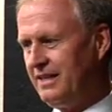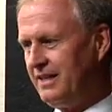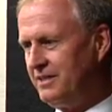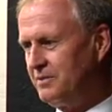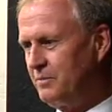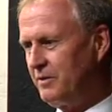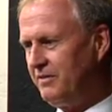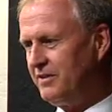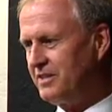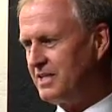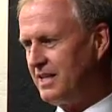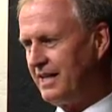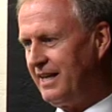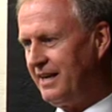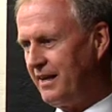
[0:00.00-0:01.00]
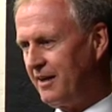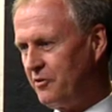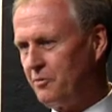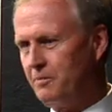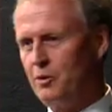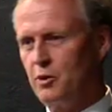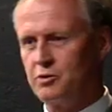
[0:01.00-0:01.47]
He's previously had
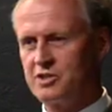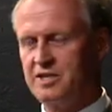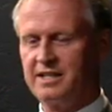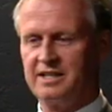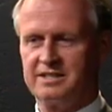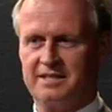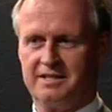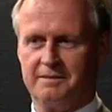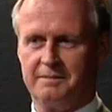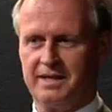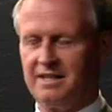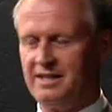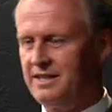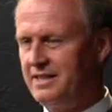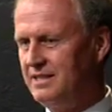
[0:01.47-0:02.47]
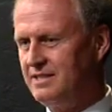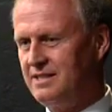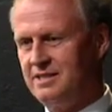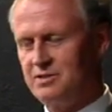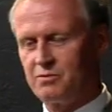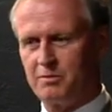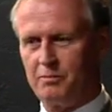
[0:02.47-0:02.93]
other postings in the Middle East.
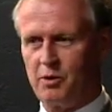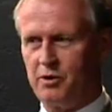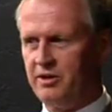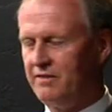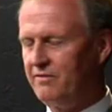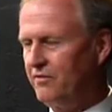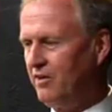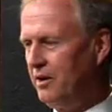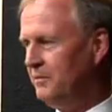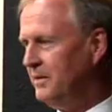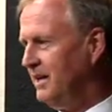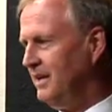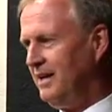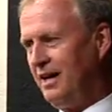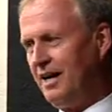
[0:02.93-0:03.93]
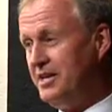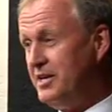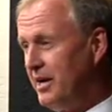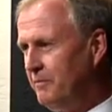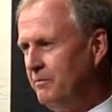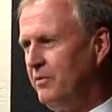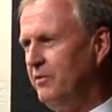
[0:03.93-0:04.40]
He's reported from a
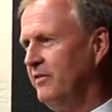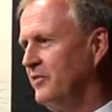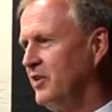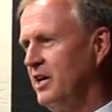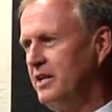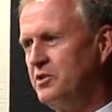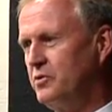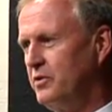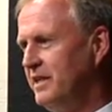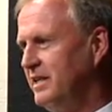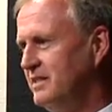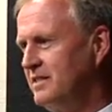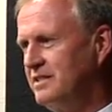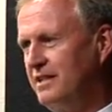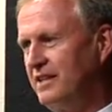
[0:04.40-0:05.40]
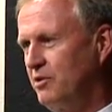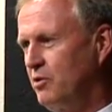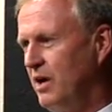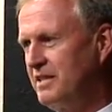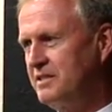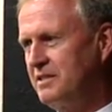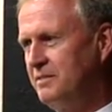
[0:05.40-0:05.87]
number of countries
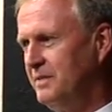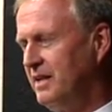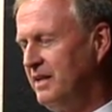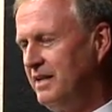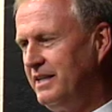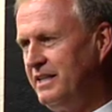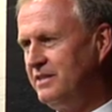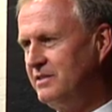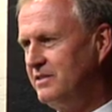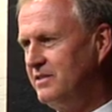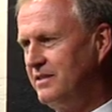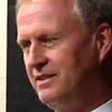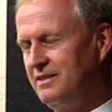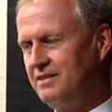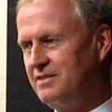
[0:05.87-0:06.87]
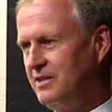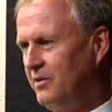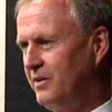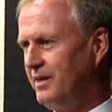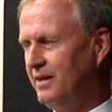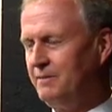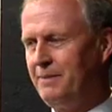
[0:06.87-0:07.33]
across the Middle East,
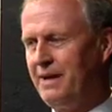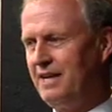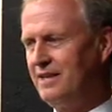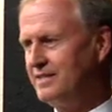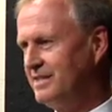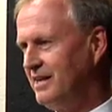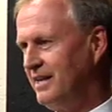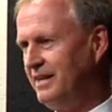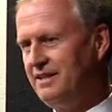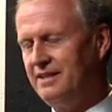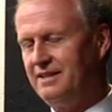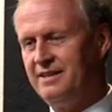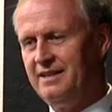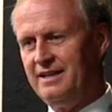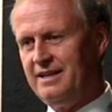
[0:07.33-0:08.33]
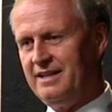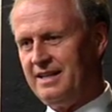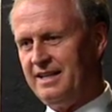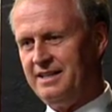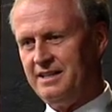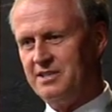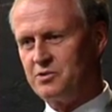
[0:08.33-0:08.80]
Syria and Palestine,
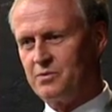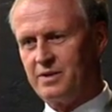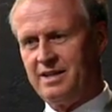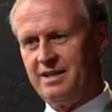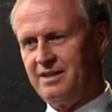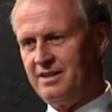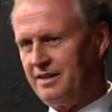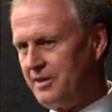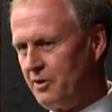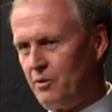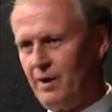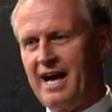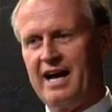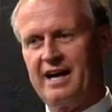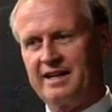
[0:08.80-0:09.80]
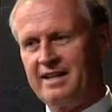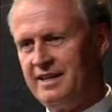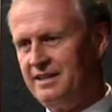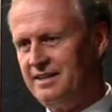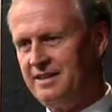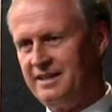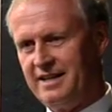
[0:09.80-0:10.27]
and Israel and Iraq
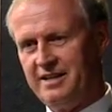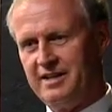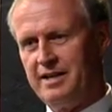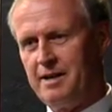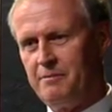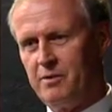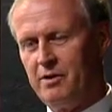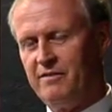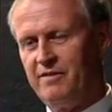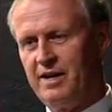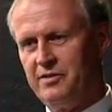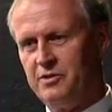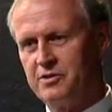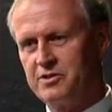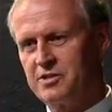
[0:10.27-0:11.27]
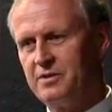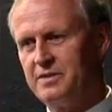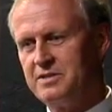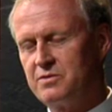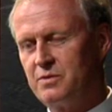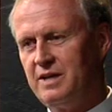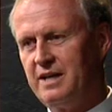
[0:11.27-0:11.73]
and a number of others. So
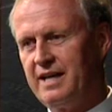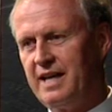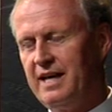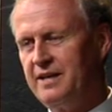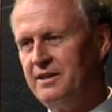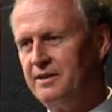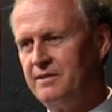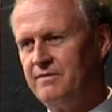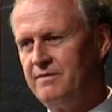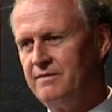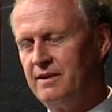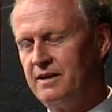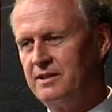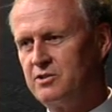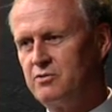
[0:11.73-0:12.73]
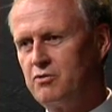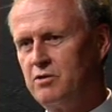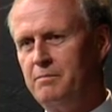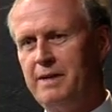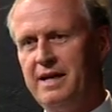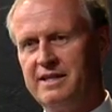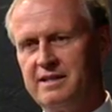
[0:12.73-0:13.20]
really had a
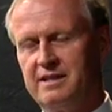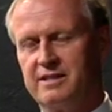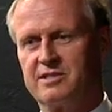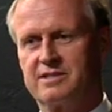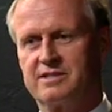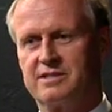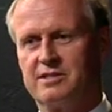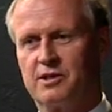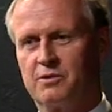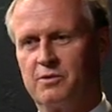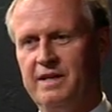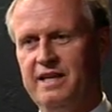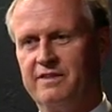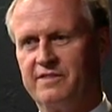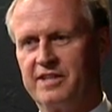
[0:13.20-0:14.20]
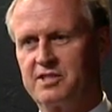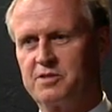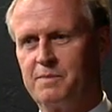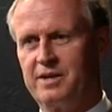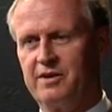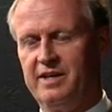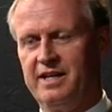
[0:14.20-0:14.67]
tremendous degree of
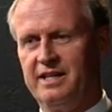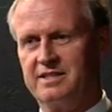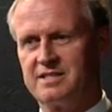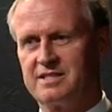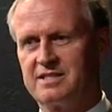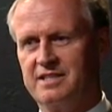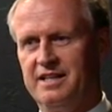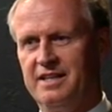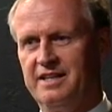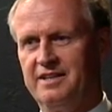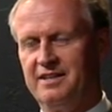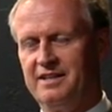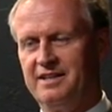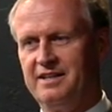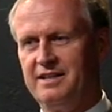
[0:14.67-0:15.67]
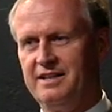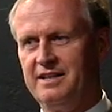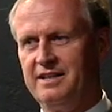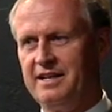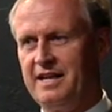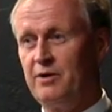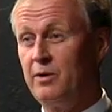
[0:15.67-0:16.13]
experience in
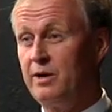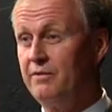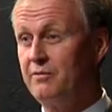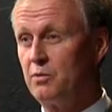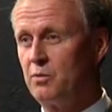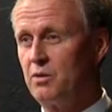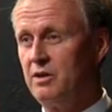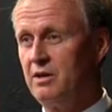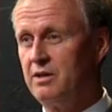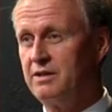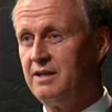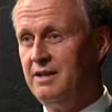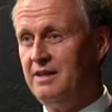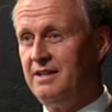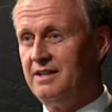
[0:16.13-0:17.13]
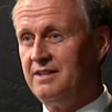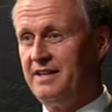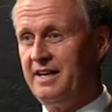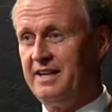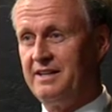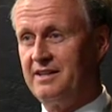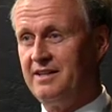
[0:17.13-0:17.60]
an area of the world
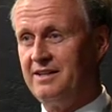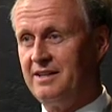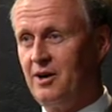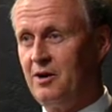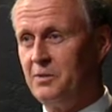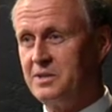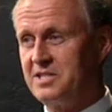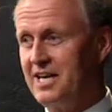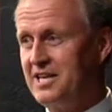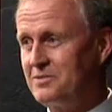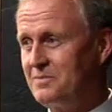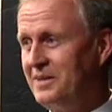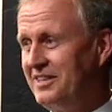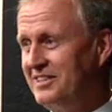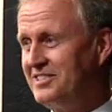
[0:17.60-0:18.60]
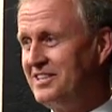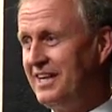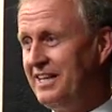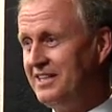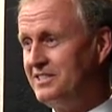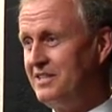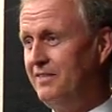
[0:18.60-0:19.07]
that always has been, and
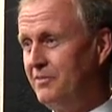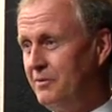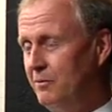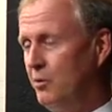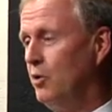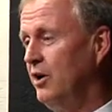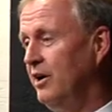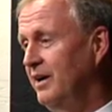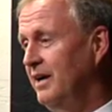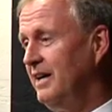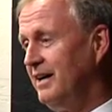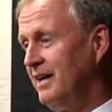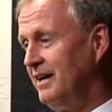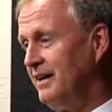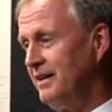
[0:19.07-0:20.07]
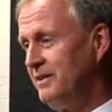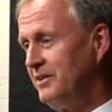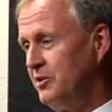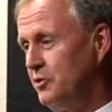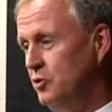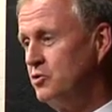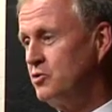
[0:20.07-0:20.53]
today is even more
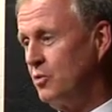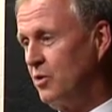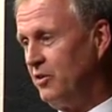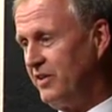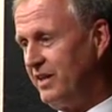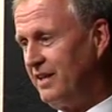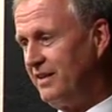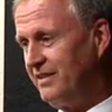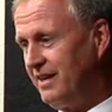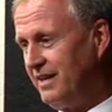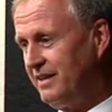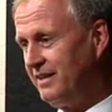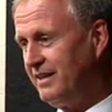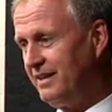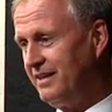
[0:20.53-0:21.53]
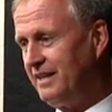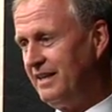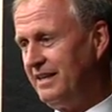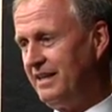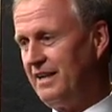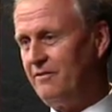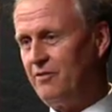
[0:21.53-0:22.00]
newsworthy than
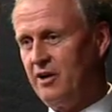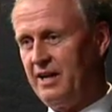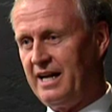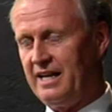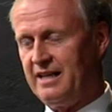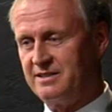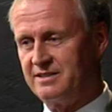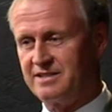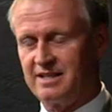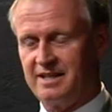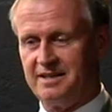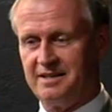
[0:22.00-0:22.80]
it ever has.